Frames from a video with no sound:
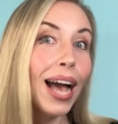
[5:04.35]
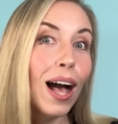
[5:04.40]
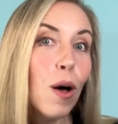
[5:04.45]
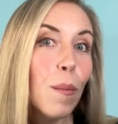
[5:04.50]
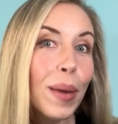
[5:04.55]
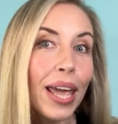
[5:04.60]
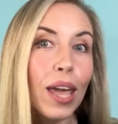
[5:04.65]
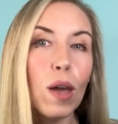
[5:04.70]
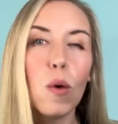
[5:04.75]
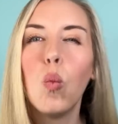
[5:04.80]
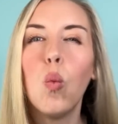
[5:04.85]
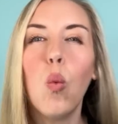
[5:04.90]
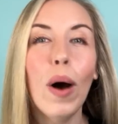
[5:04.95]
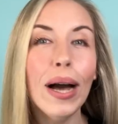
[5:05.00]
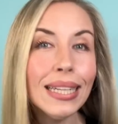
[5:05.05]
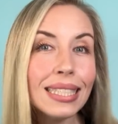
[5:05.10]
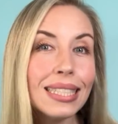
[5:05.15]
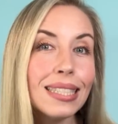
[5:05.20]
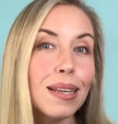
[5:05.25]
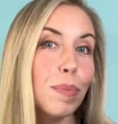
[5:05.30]
tell me,
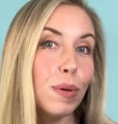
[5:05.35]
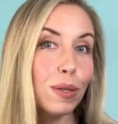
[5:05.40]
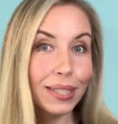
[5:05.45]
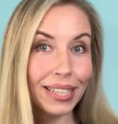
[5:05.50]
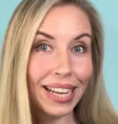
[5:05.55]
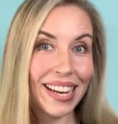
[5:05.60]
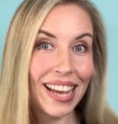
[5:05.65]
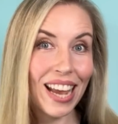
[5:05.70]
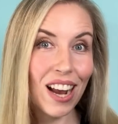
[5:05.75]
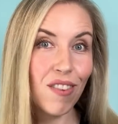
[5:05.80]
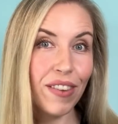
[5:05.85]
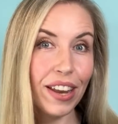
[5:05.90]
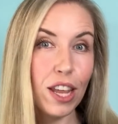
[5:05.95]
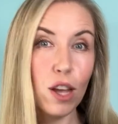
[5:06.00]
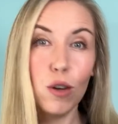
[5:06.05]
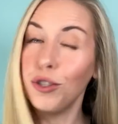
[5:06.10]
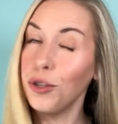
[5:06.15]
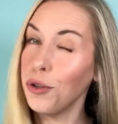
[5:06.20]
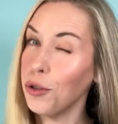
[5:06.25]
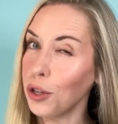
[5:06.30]
what simple skincare
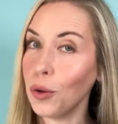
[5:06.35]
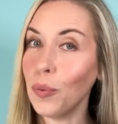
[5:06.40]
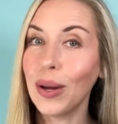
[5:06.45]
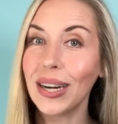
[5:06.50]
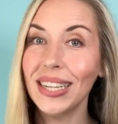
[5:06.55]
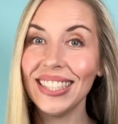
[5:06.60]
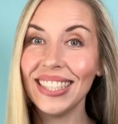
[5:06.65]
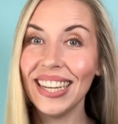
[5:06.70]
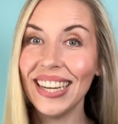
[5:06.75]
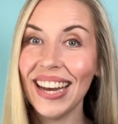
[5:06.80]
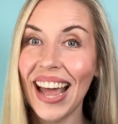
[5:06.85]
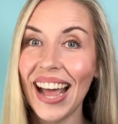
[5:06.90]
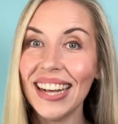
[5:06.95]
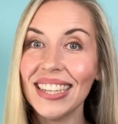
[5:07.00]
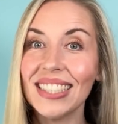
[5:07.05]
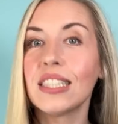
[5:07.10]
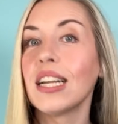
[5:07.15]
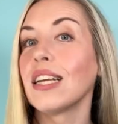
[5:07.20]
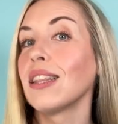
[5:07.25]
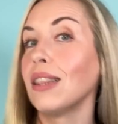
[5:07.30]
video do you want to see
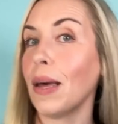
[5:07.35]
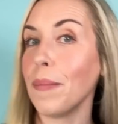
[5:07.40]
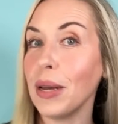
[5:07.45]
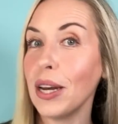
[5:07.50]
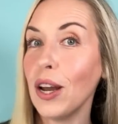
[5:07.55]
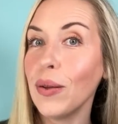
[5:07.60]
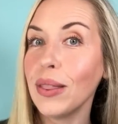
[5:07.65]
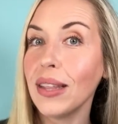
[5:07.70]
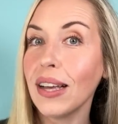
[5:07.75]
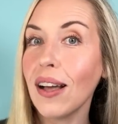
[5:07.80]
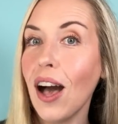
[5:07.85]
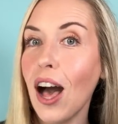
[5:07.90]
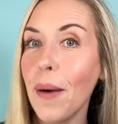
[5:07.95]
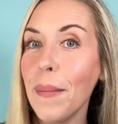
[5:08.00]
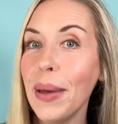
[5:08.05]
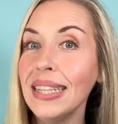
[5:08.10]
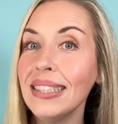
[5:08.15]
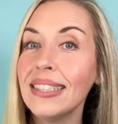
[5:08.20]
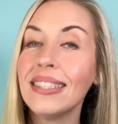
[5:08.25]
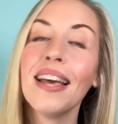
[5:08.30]
next? Let me know in the
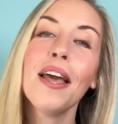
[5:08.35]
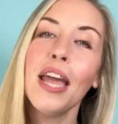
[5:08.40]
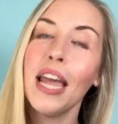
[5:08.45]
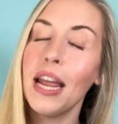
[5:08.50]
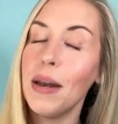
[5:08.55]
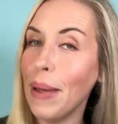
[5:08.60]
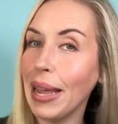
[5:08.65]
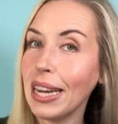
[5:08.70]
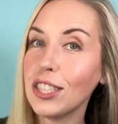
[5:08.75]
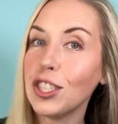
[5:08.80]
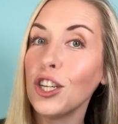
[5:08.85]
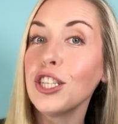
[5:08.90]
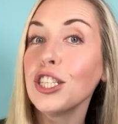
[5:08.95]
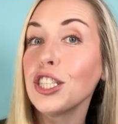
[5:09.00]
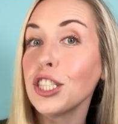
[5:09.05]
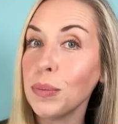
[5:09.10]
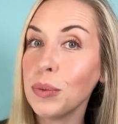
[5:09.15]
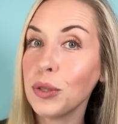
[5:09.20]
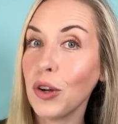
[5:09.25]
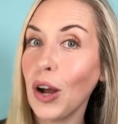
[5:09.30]
comments and make sure
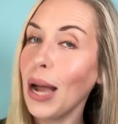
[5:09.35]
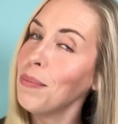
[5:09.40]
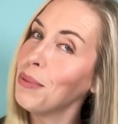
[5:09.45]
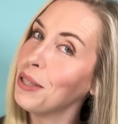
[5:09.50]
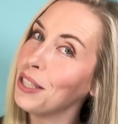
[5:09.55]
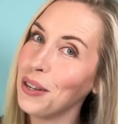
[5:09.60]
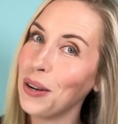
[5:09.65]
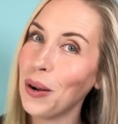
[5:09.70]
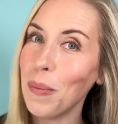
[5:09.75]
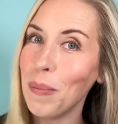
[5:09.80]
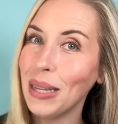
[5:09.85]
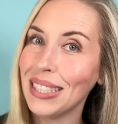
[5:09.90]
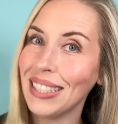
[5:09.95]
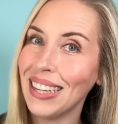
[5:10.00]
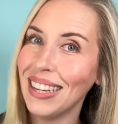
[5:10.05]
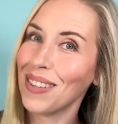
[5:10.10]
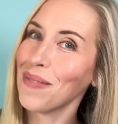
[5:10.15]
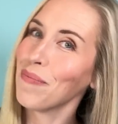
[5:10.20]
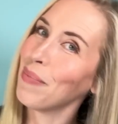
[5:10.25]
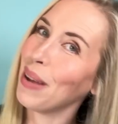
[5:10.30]
you're subscribed so you don't miss it.